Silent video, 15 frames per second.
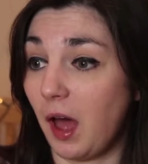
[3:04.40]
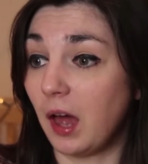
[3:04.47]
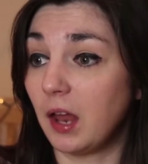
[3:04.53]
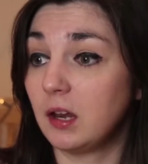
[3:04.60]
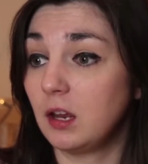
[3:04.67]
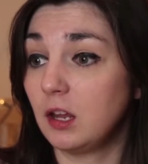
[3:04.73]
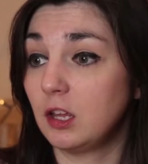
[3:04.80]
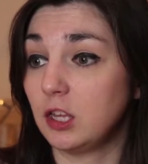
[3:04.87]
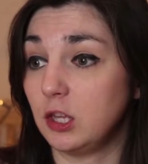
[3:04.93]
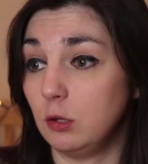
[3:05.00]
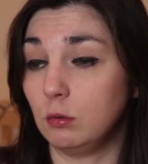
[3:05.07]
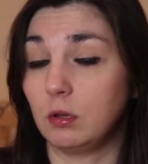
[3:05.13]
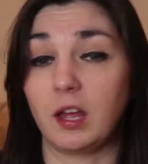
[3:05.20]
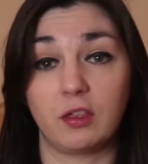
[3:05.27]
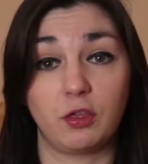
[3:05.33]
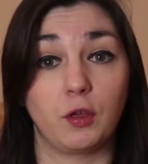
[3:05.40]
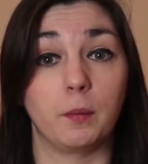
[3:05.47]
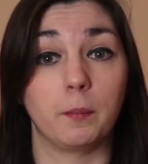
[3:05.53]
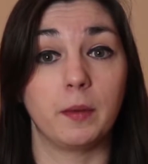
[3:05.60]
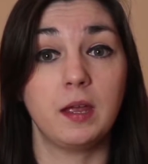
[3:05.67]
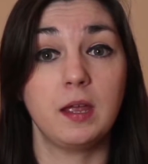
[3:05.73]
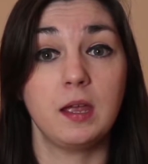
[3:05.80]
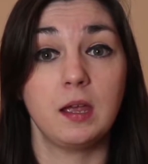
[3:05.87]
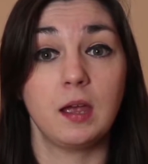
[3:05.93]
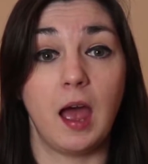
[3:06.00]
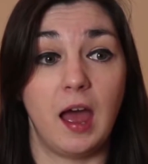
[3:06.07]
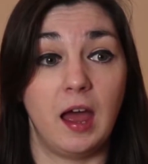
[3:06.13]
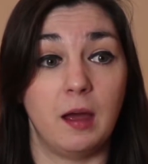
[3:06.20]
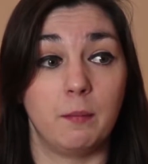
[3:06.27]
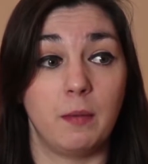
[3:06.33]
that you like them,
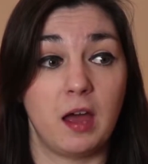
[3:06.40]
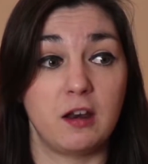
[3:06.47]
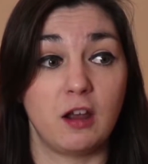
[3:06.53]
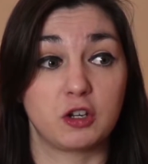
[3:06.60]
and